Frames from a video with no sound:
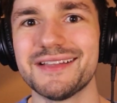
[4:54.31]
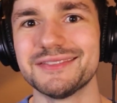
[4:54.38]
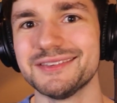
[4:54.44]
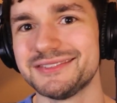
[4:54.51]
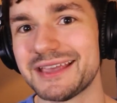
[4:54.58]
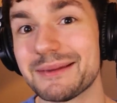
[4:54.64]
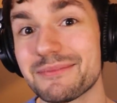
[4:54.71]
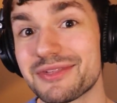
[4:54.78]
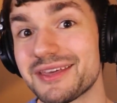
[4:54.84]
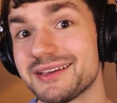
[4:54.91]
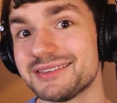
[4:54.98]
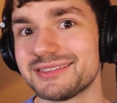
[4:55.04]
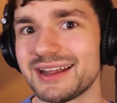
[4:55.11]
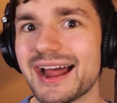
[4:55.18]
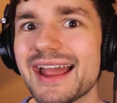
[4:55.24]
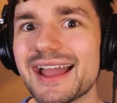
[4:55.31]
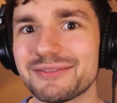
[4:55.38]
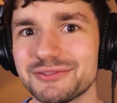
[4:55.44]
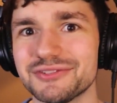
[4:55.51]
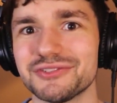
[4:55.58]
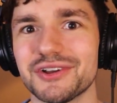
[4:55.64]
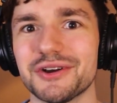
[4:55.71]
the same things that I
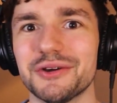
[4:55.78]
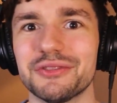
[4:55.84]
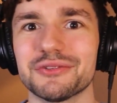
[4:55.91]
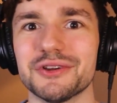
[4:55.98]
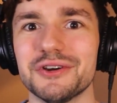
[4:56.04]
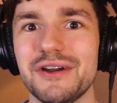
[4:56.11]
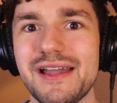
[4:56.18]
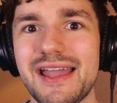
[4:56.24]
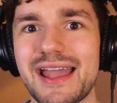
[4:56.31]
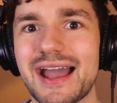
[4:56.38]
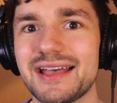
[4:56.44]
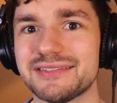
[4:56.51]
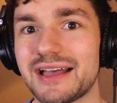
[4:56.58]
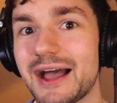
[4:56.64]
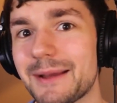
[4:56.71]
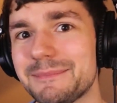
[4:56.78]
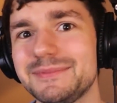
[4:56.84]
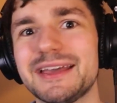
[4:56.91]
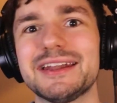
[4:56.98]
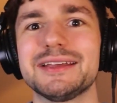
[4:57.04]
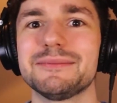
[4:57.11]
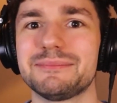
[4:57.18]
have to struggle through as I'm
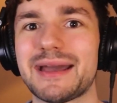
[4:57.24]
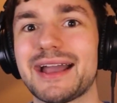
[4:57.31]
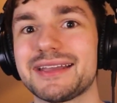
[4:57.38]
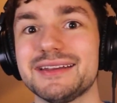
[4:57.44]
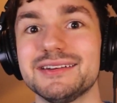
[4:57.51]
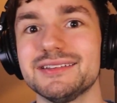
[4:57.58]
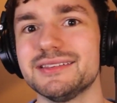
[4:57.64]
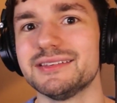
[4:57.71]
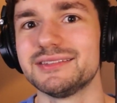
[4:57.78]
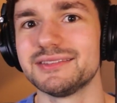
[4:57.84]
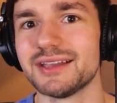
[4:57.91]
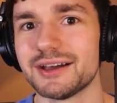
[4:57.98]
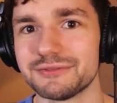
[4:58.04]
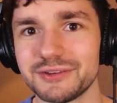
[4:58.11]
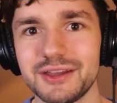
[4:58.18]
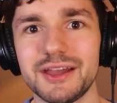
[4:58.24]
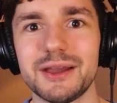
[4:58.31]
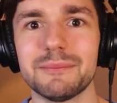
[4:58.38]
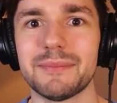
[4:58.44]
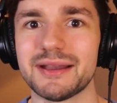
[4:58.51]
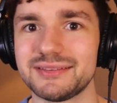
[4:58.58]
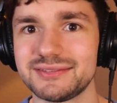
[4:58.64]
getting back into this stuff
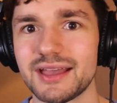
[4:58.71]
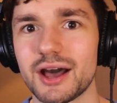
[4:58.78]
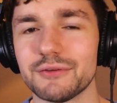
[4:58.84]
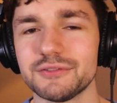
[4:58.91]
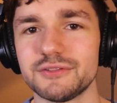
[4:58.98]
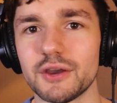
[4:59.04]
myself.